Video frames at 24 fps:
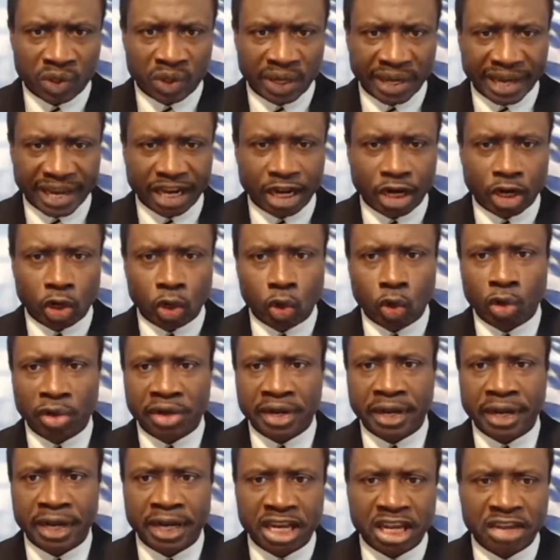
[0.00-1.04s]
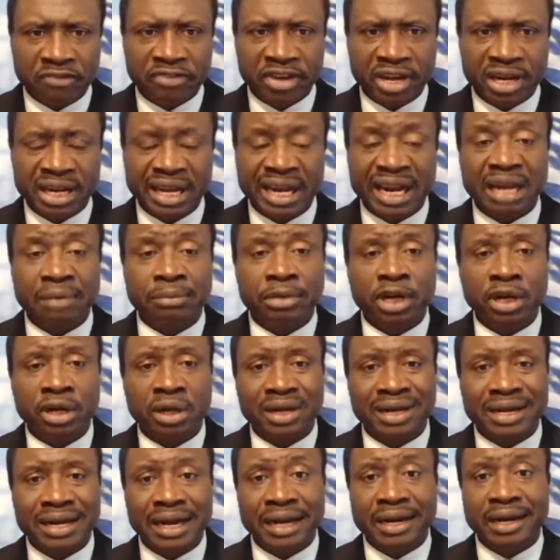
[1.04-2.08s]
including the
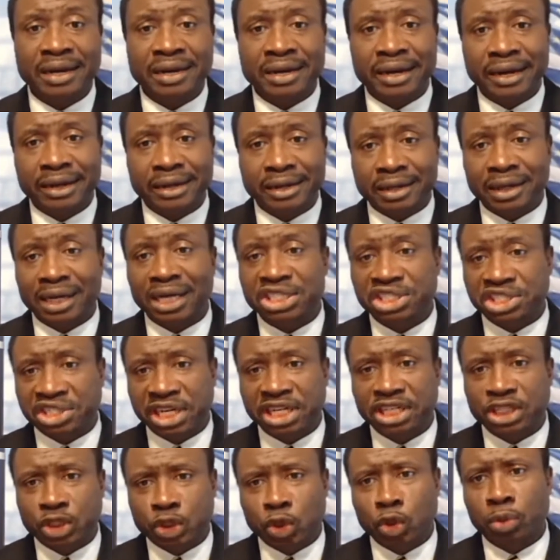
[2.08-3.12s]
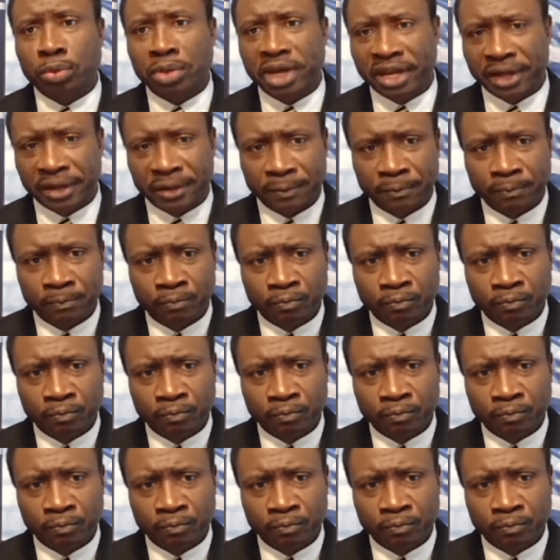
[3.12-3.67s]
Venerable Cardinal Christian Toomey,